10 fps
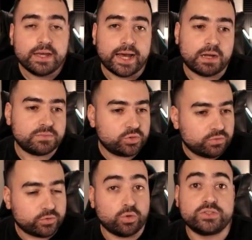um, to,
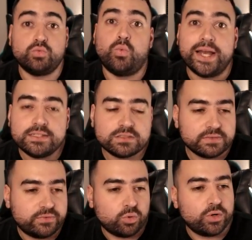of course, wait
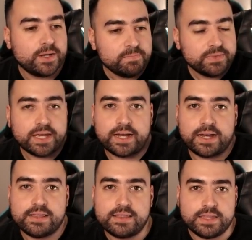for
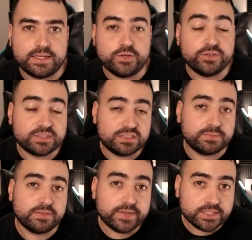uh, the user to
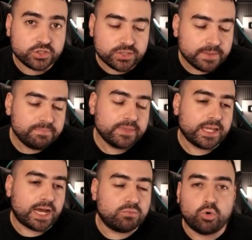be fetched
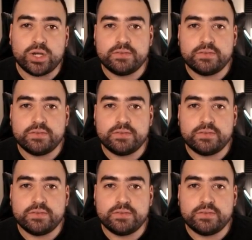um, or